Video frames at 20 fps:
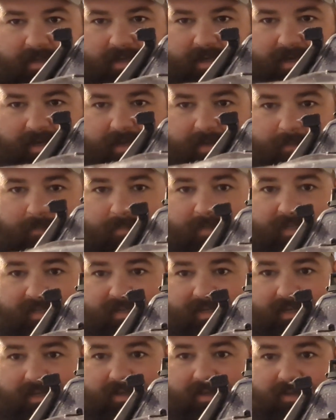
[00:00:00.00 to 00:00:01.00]
I am
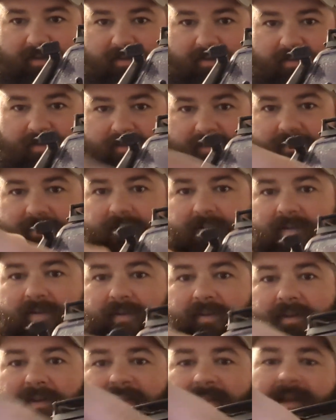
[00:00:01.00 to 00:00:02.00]
missing
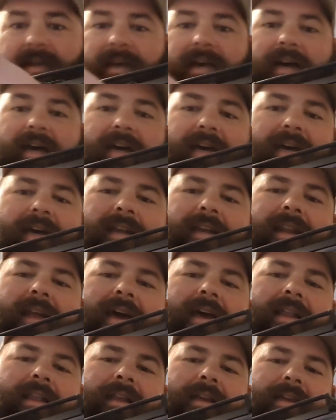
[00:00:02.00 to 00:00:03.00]
a
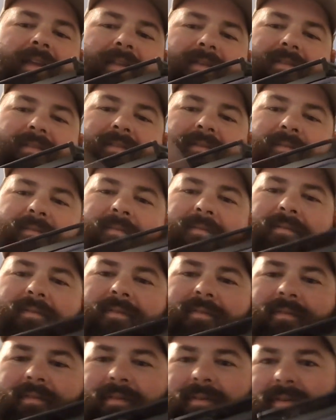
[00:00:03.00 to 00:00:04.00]
headlight lens.
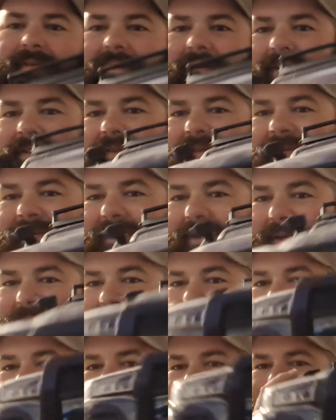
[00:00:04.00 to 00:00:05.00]

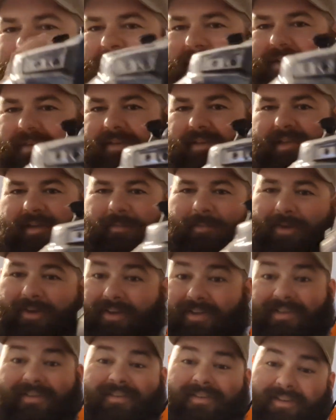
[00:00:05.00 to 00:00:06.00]
So,
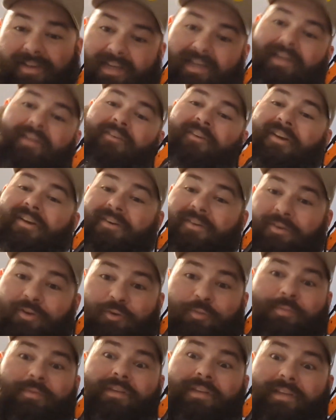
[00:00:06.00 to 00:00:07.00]
Chameleon's looking real
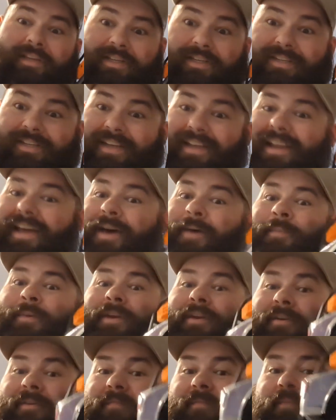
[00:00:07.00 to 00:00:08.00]
hoopty-ish, and I'm
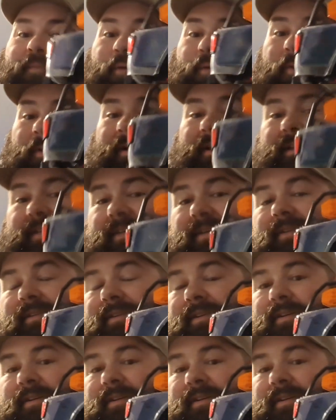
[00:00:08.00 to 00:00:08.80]
here for it.